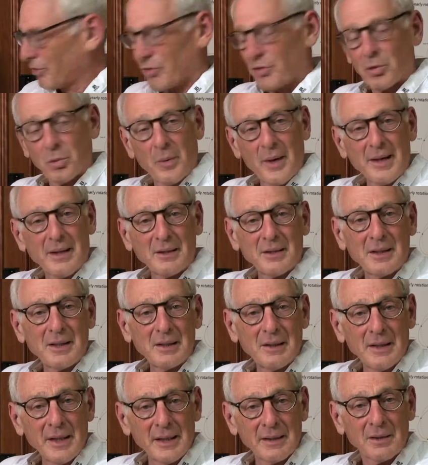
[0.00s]
directly
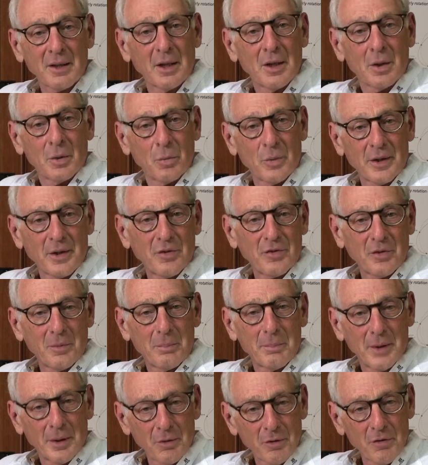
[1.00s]
lit, what is a
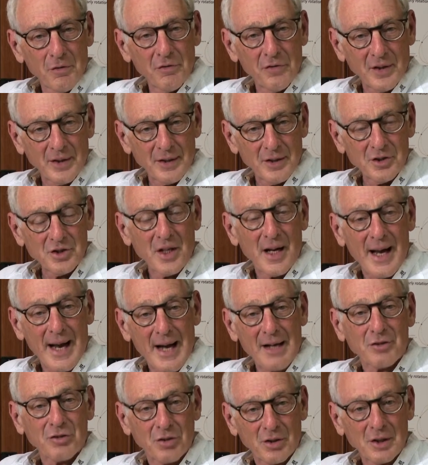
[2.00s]
mirror finish
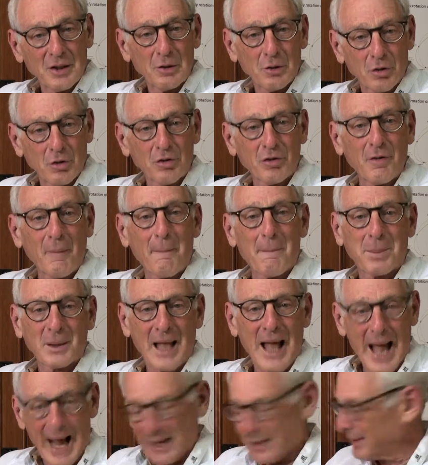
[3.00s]
actually looks
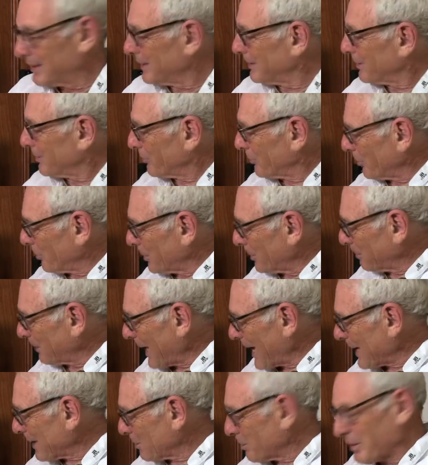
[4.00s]
black. So the
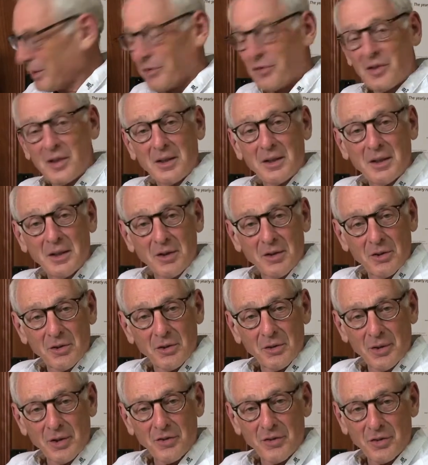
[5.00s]
black we see
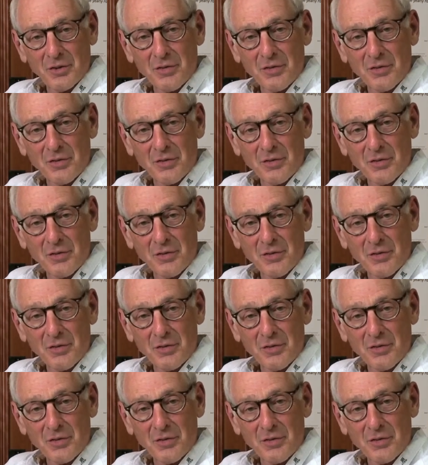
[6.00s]
here is in